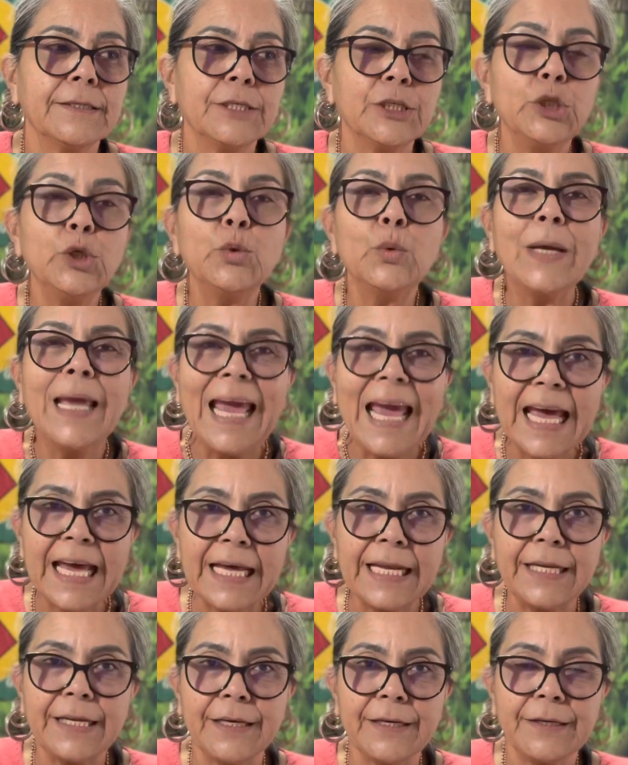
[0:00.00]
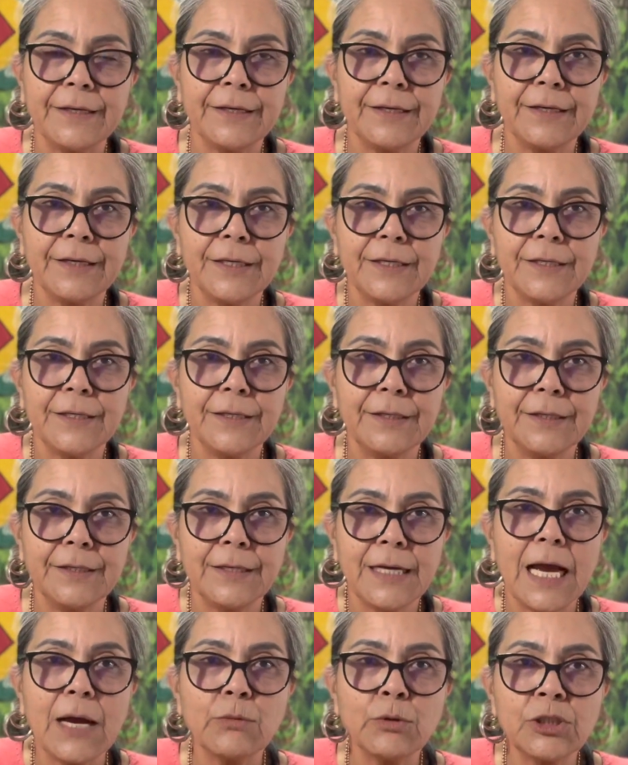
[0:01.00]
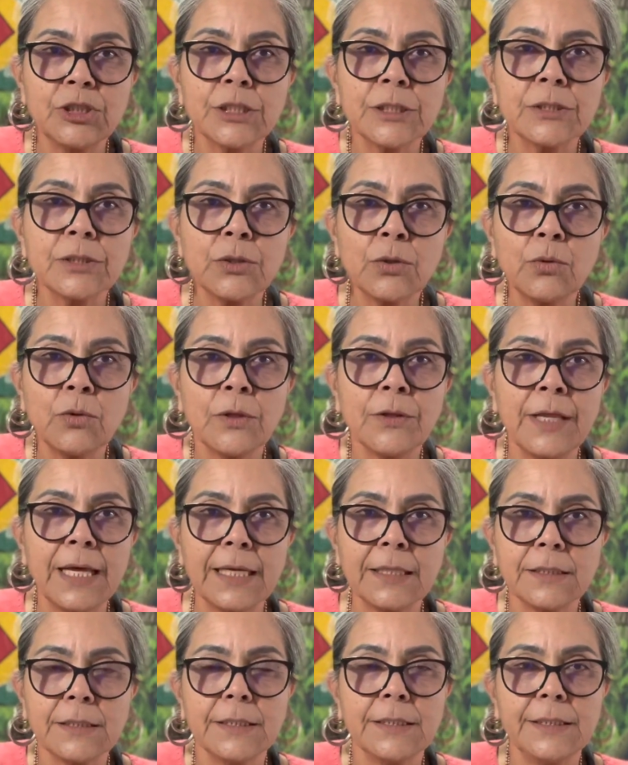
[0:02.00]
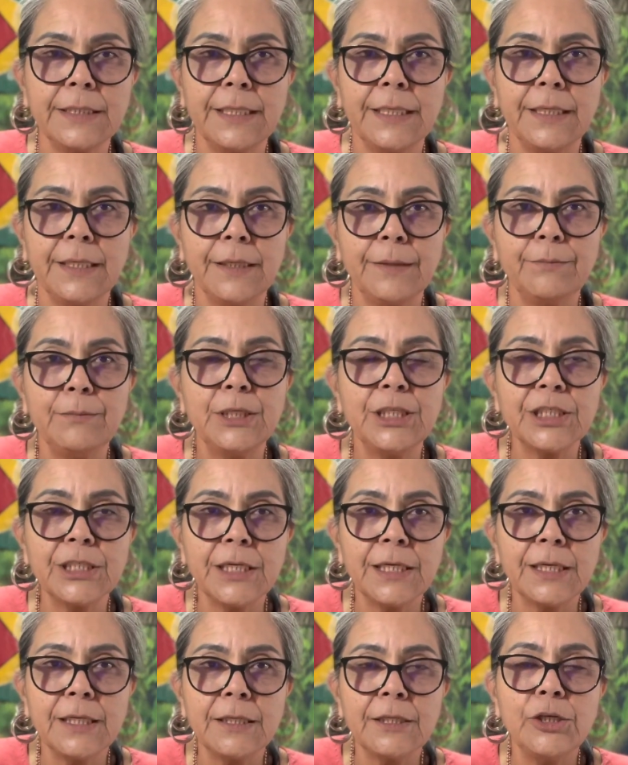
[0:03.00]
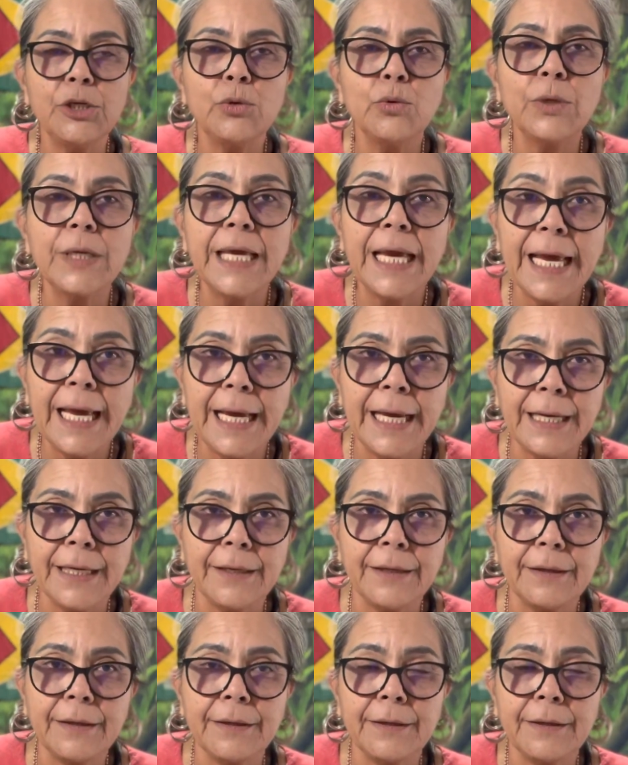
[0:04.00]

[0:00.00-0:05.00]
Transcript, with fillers: You can. I was just told that today. Michelle, you can.